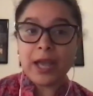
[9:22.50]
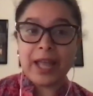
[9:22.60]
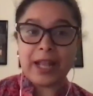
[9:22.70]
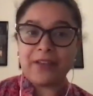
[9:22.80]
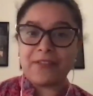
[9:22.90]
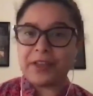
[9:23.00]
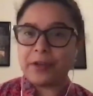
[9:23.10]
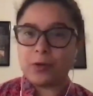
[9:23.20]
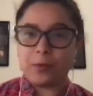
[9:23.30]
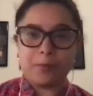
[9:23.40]
And I
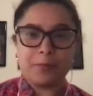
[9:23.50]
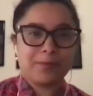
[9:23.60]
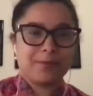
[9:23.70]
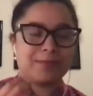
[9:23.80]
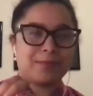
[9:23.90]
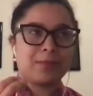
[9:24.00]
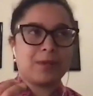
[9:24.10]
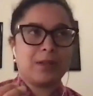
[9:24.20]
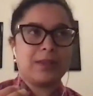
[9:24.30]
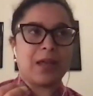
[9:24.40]
feel
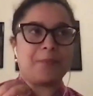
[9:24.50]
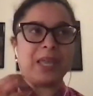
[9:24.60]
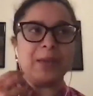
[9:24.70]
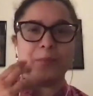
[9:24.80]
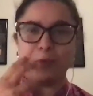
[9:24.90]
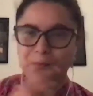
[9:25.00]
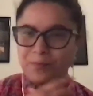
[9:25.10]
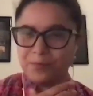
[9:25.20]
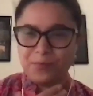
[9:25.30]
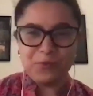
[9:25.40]
that people
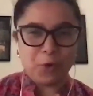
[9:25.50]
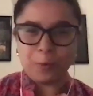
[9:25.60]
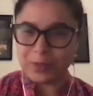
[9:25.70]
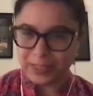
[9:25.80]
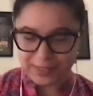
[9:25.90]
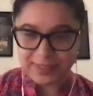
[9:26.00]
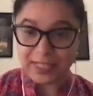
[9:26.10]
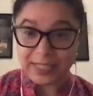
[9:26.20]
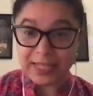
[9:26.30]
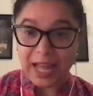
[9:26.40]
don't really
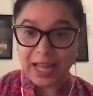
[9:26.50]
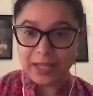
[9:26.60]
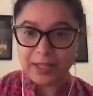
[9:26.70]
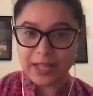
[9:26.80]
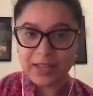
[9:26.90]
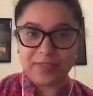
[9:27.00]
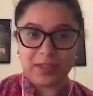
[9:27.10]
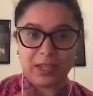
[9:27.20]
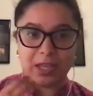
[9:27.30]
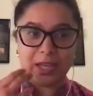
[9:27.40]
see that. They
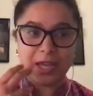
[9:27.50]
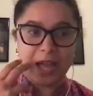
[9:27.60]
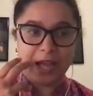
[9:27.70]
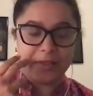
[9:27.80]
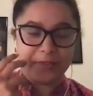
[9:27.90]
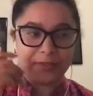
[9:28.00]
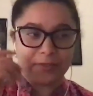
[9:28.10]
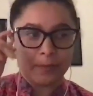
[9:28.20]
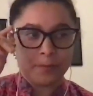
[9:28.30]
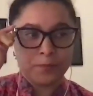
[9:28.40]
see it
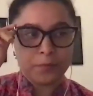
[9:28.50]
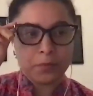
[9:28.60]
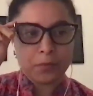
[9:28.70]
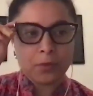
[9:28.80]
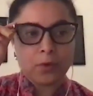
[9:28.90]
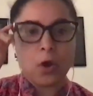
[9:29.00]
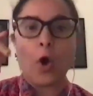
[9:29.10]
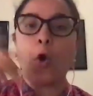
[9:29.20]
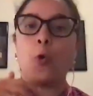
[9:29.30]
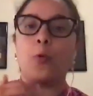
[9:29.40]
as,
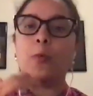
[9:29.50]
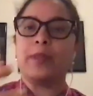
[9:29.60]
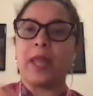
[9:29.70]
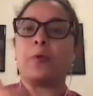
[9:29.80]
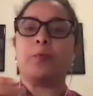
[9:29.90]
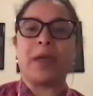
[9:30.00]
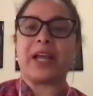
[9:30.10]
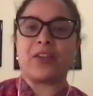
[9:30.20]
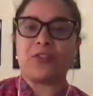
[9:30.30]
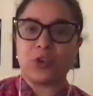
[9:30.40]
oh, they would
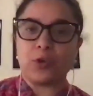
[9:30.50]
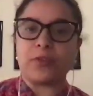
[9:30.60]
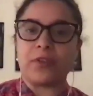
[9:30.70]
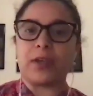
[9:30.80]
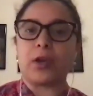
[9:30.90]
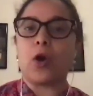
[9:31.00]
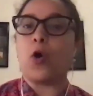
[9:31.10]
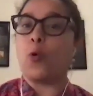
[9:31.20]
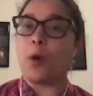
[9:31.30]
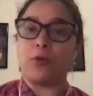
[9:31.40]
make excuses like,
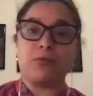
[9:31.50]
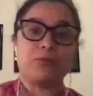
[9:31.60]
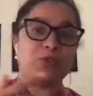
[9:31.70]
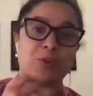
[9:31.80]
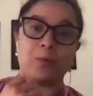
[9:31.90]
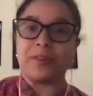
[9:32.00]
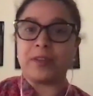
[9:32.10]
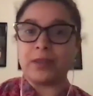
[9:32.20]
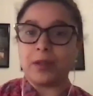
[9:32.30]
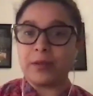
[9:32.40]
oh, well, she was
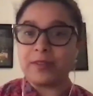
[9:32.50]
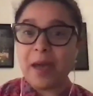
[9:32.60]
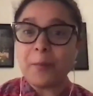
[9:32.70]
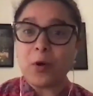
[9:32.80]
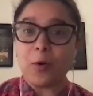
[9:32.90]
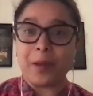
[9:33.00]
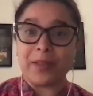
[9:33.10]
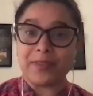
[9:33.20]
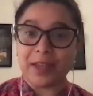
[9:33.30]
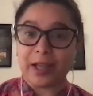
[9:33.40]
in the temple, but
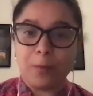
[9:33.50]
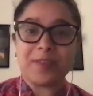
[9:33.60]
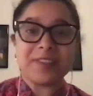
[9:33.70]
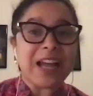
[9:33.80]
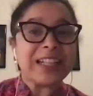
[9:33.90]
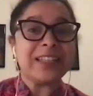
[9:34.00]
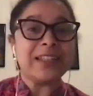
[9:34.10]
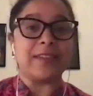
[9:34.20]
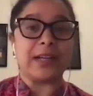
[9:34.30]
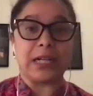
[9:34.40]
it's like, Poseidon
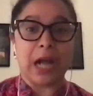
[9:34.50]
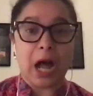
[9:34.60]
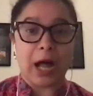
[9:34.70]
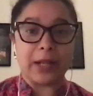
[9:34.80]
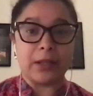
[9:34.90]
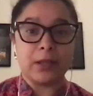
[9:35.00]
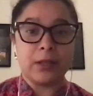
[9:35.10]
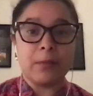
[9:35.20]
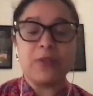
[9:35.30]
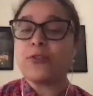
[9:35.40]
is a god.
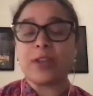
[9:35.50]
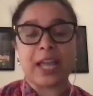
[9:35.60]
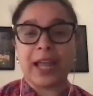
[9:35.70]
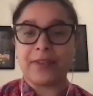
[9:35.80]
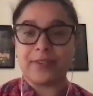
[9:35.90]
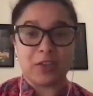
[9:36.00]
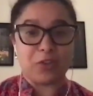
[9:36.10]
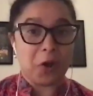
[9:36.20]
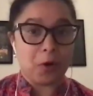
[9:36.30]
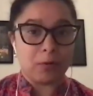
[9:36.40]
Medusa can't say
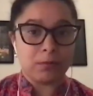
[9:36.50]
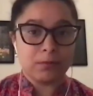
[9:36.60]
no.